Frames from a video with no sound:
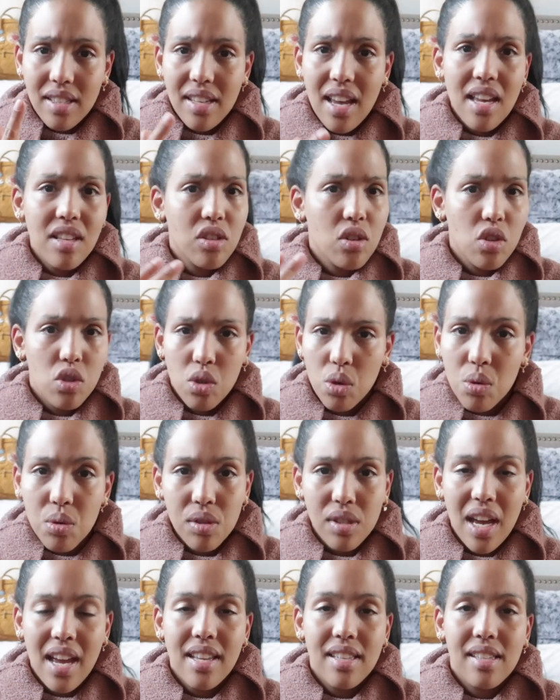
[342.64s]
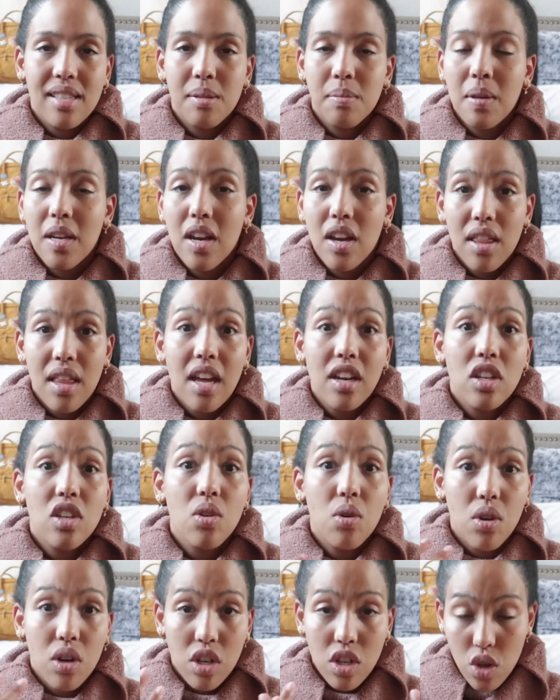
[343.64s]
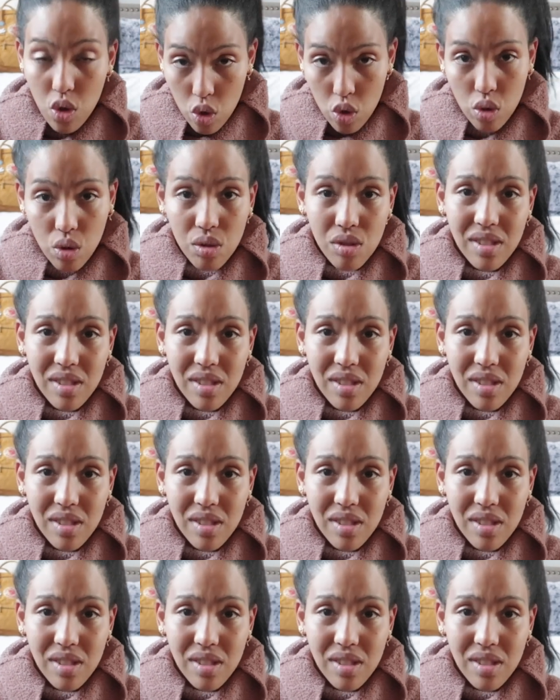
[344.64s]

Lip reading: size or two sizes bigger than your usual